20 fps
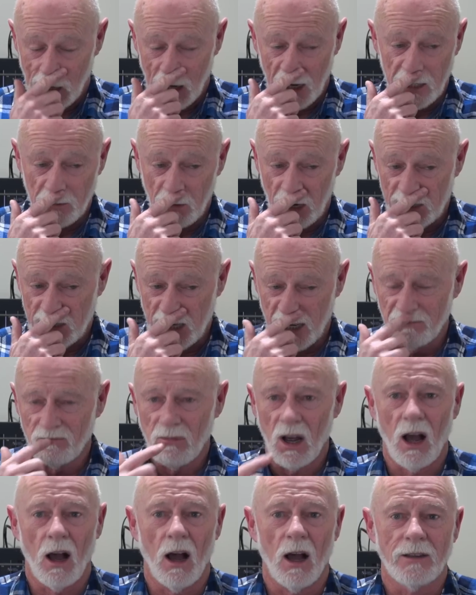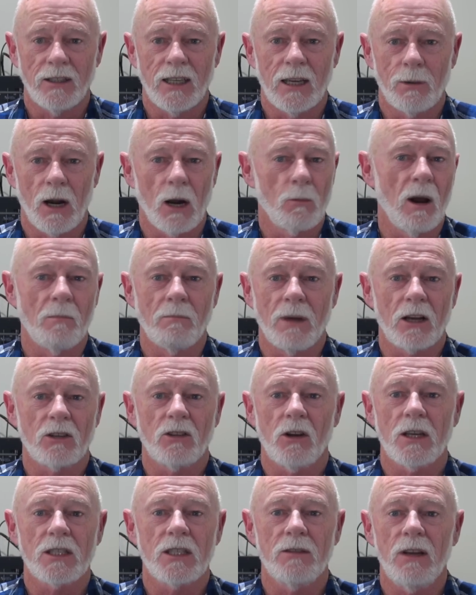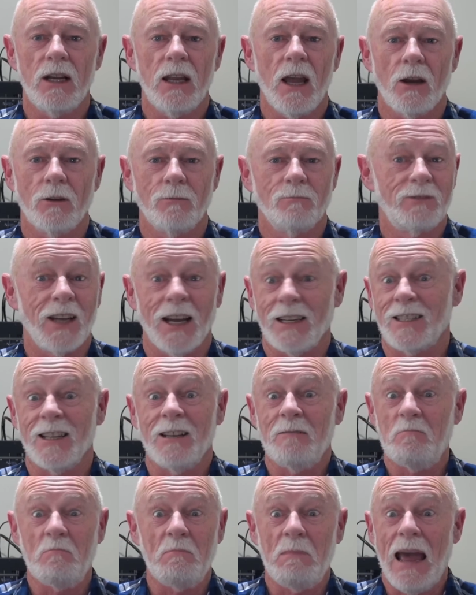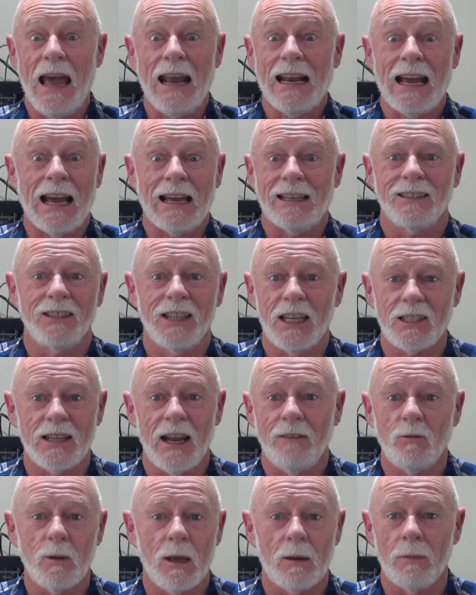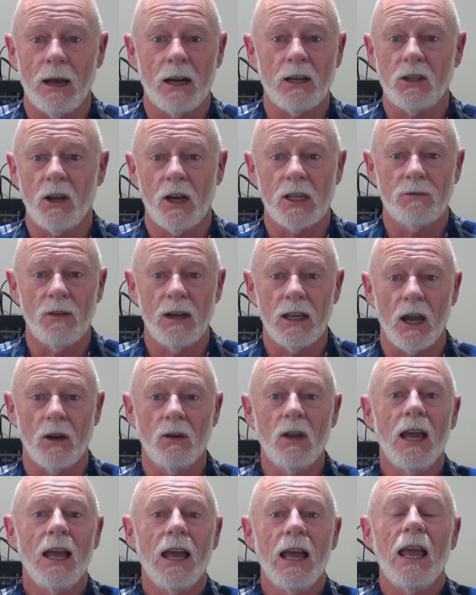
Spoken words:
And you might say, yeah, but I won't monetize the video. Doesn't matter. It doesn't have to be a monetized video.